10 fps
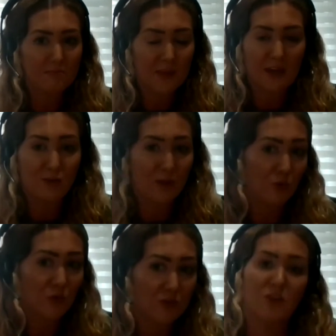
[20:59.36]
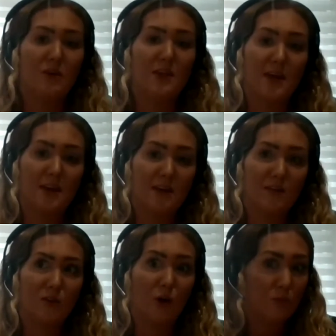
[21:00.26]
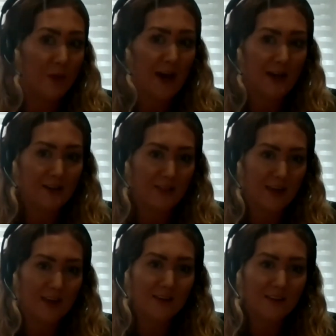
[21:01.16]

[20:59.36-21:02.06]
if they want to do it then it's no bad thing